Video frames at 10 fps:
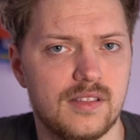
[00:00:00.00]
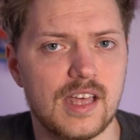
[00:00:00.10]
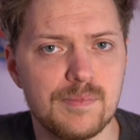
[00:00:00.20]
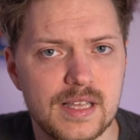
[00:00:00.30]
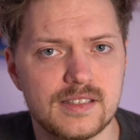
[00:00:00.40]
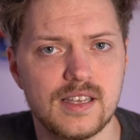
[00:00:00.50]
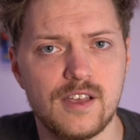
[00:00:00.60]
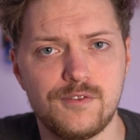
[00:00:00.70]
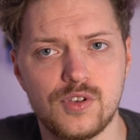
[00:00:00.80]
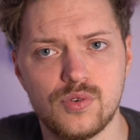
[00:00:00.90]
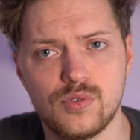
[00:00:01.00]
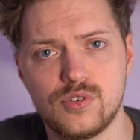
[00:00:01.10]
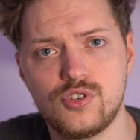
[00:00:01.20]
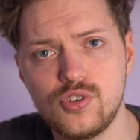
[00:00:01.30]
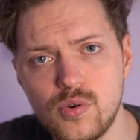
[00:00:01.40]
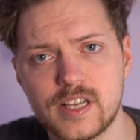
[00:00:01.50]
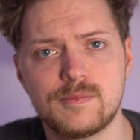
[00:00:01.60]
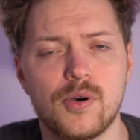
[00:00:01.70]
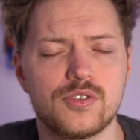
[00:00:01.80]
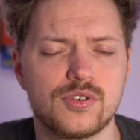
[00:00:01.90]
That means if you do
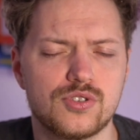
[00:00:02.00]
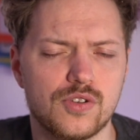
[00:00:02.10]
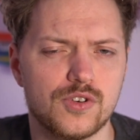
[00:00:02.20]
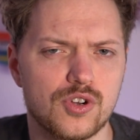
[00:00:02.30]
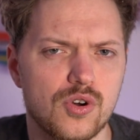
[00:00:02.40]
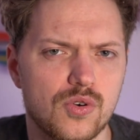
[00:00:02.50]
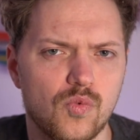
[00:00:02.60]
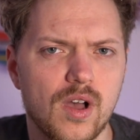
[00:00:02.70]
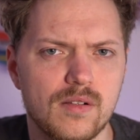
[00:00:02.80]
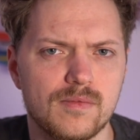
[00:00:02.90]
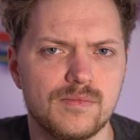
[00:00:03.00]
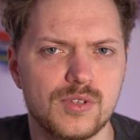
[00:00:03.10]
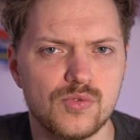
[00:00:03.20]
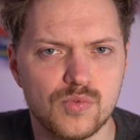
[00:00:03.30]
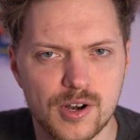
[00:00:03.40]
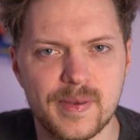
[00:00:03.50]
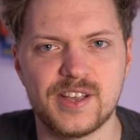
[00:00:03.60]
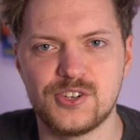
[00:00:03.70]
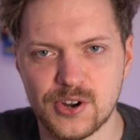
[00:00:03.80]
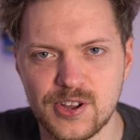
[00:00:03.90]
expose your server though, well, you want to make
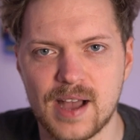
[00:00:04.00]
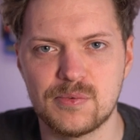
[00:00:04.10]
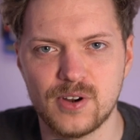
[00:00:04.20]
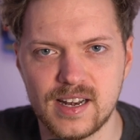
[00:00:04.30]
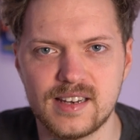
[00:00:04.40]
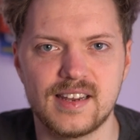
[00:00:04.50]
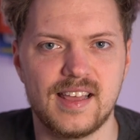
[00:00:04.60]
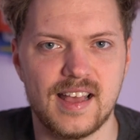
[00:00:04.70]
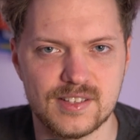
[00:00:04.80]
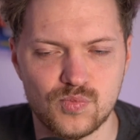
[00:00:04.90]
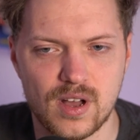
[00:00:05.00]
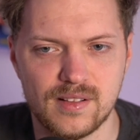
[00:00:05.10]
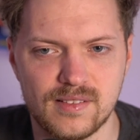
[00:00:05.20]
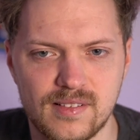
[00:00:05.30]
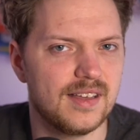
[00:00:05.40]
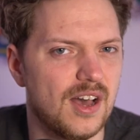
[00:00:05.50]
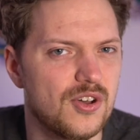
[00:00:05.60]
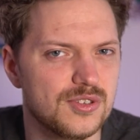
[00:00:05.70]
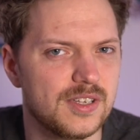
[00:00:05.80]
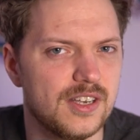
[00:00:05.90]
sure you upgrade it as well.
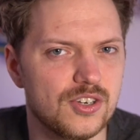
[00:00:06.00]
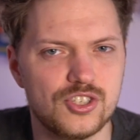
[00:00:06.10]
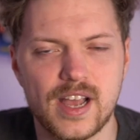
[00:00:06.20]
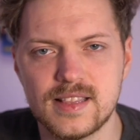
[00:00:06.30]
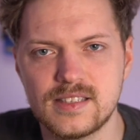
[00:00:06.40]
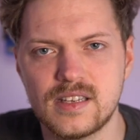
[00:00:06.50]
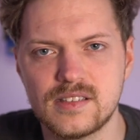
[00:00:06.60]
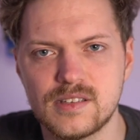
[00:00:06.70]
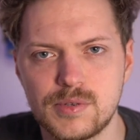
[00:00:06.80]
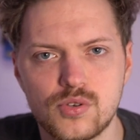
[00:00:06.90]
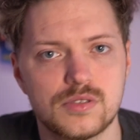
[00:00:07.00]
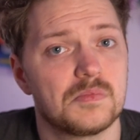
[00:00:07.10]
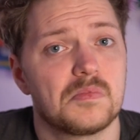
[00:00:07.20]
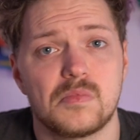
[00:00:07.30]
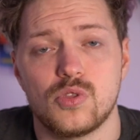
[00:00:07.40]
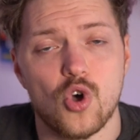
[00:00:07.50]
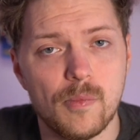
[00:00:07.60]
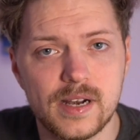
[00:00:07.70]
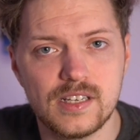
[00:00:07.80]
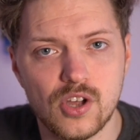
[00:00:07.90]
Also here, chance that is abused,
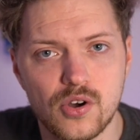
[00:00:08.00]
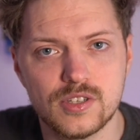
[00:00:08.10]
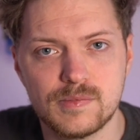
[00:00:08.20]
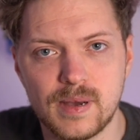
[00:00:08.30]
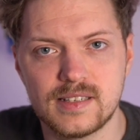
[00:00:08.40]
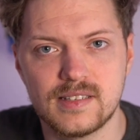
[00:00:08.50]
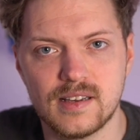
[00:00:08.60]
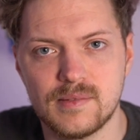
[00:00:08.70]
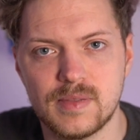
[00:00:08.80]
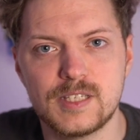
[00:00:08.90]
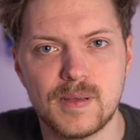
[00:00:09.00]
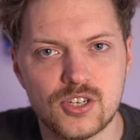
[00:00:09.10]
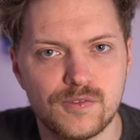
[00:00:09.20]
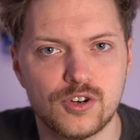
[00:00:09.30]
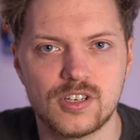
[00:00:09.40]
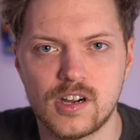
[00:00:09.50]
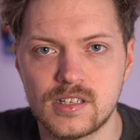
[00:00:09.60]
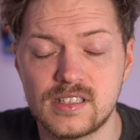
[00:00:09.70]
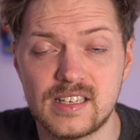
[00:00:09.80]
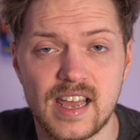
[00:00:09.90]
nobody knows, but um, especially for
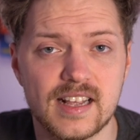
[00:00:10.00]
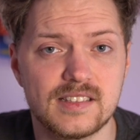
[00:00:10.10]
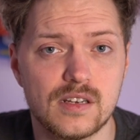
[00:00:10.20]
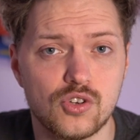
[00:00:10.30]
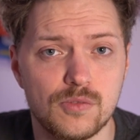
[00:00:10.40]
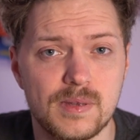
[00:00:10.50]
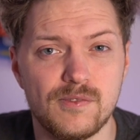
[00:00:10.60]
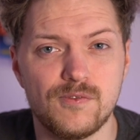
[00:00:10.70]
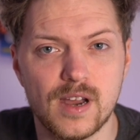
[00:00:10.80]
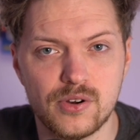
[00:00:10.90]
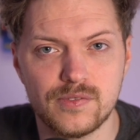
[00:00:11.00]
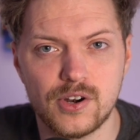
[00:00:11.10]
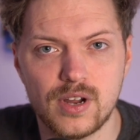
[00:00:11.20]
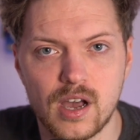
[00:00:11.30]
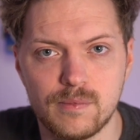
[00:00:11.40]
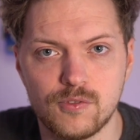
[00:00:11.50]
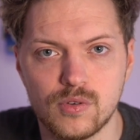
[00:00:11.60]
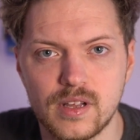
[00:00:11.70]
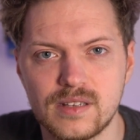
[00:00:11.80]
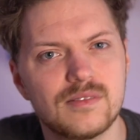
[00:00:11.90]
targeted attacks, that could be very, very
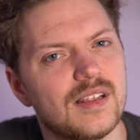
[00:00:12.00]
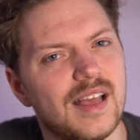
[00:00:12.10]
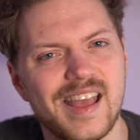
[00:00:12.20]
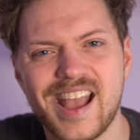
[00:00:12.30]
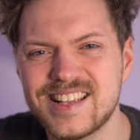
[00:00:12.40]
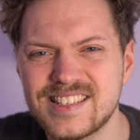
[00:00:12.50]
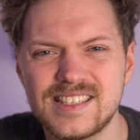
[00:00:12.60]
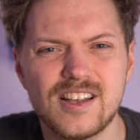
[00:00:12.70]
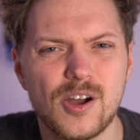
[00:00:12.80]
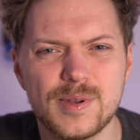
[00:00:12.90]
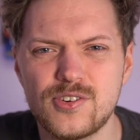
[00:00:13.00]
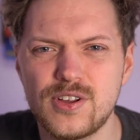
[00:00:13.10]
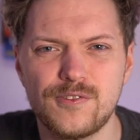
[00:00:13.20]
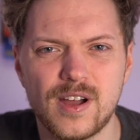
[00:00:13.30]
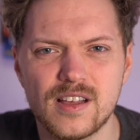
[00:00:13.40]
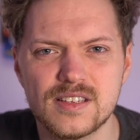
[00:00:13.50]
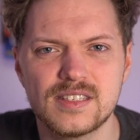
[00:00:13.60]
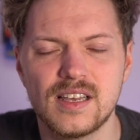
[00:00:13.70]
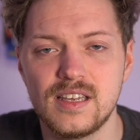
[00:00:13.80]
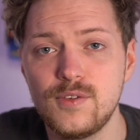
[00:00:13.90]
helpful. And accessing arbitrary
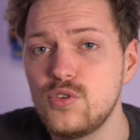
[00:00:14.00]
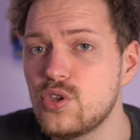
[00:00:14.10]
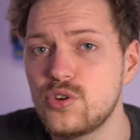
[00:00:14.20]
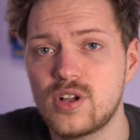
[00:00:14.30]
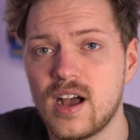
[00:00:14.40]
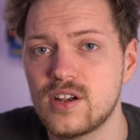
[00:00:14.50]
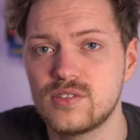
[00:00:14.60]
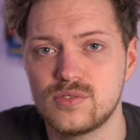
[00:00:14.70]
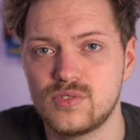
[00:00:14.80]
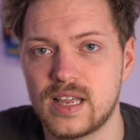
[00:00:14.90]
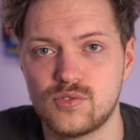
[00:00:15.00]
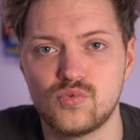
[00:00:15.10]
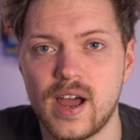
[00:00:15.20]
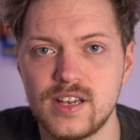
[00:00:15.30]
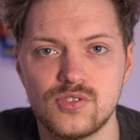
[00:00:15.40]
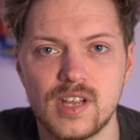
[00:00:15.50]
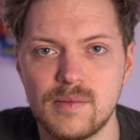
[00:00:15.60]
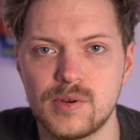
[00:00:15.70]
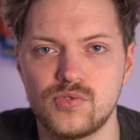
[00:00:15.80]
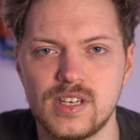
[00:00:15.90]
files, even though you can't like write to
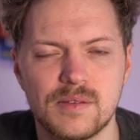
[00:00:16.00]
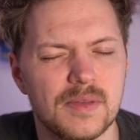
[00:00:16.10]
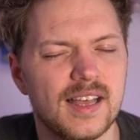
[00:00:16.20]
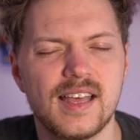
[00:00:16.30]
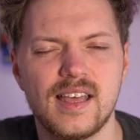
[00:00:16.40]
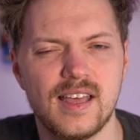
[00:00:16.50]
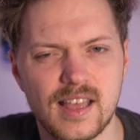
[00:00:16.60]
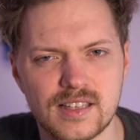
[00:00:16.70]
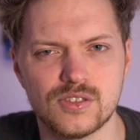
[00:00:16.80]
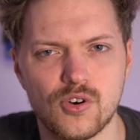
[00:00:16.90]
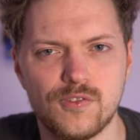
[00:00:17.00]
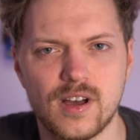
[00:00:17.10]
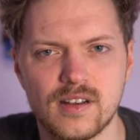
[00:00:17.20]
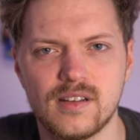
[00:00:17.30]
them, but read them, is no fun.